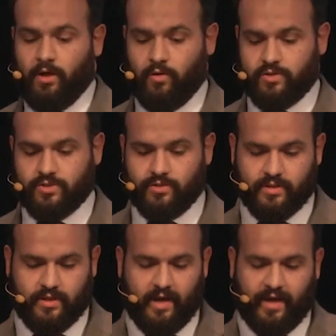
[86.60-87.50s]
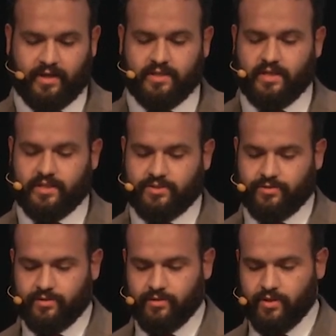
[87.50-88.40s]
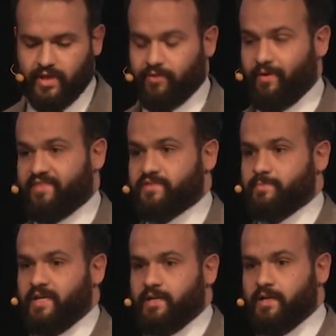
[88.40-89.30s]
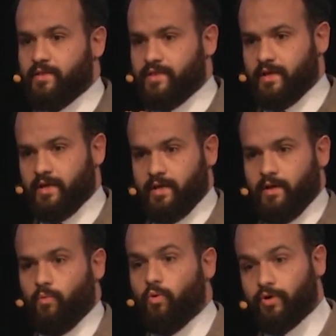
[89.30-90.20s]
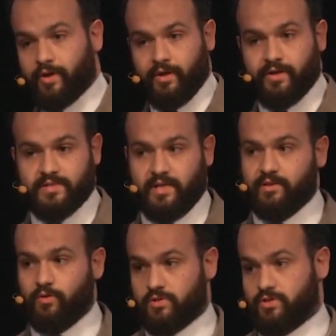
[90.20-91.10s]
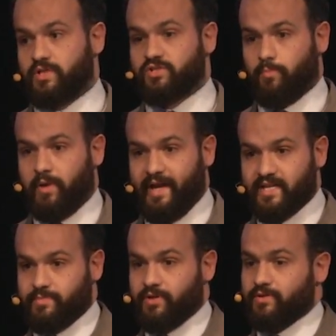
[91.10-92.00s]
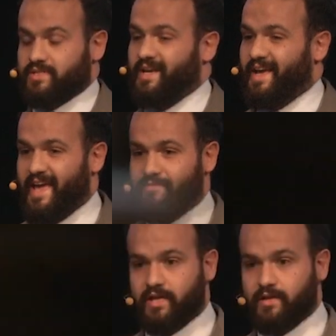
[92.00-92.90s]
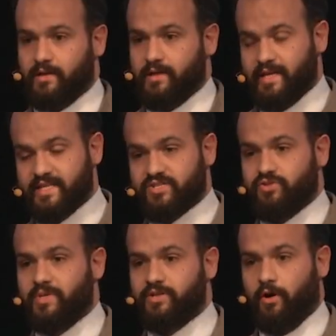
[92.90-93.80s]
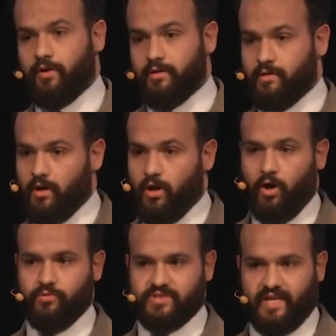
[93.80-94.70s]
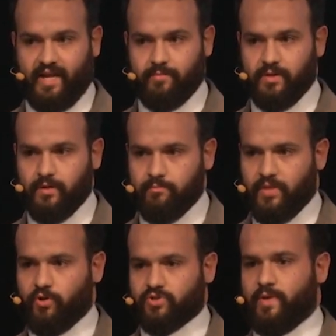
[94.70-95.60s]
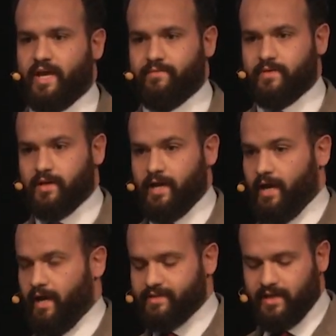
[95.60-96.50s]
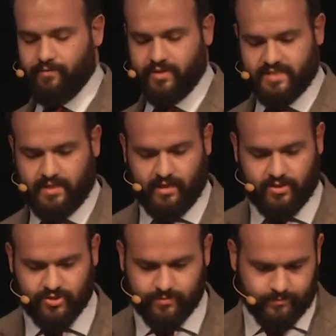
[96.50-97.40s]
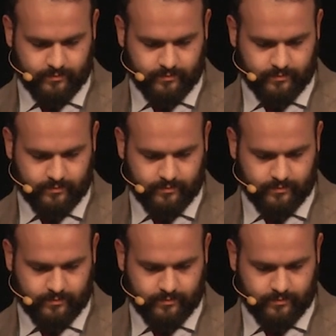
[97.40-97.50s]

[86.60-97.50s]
also the architecture, the craftsmen, the workers, and also the suppliers, because everything needs to be done on time, because we have a delivery stage.